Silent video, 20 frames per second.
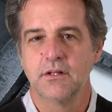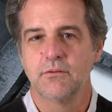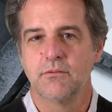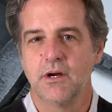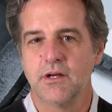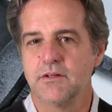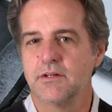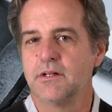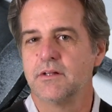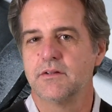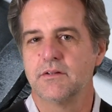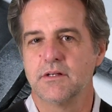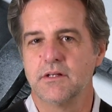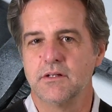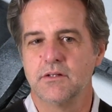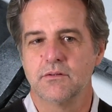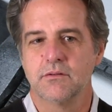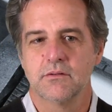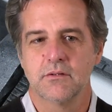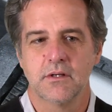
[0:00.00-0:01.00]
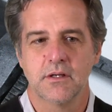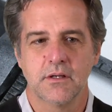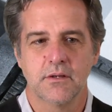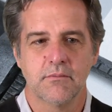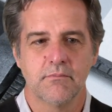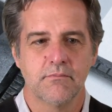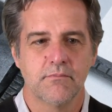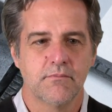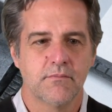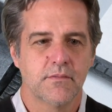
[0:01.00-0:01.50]
the residencies.
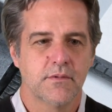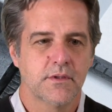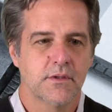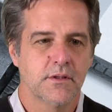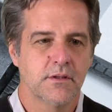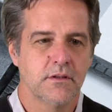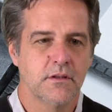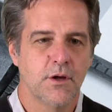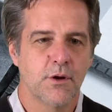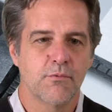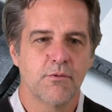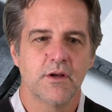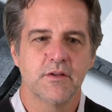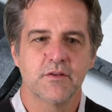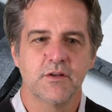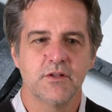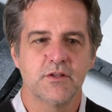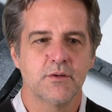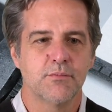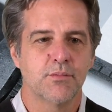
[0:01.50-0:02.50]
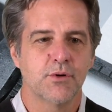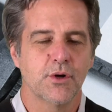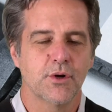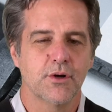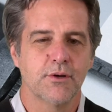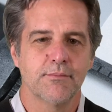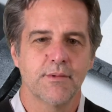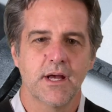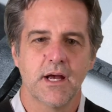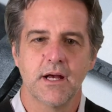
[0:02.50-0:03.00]
The low residency
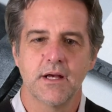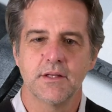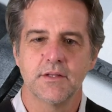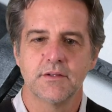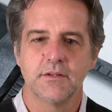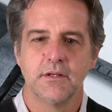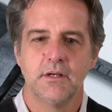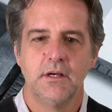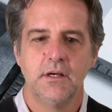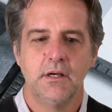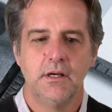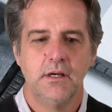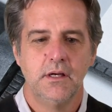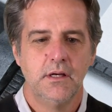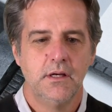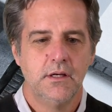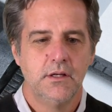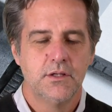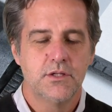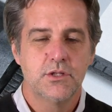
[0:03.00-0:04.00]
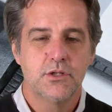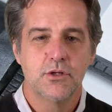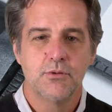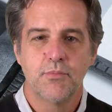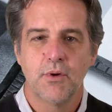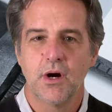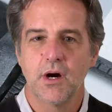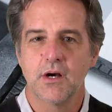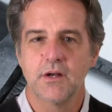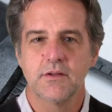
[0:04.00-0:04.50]
program has two
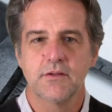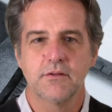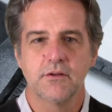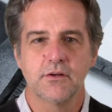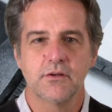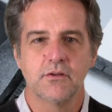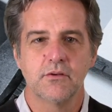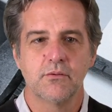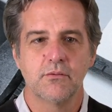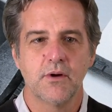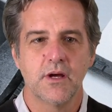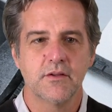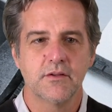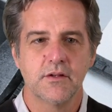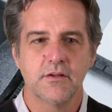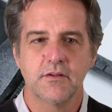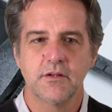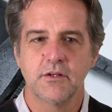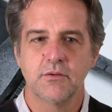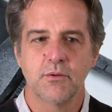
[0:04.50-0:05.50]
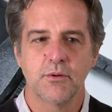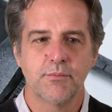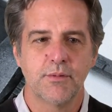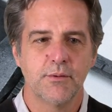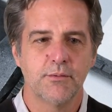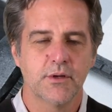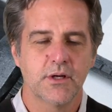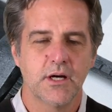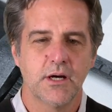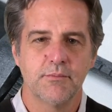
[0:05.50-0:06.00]
parts. There's the residencies where
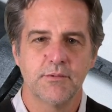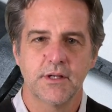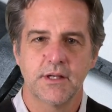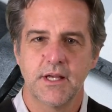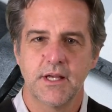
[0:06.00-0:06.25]
people come to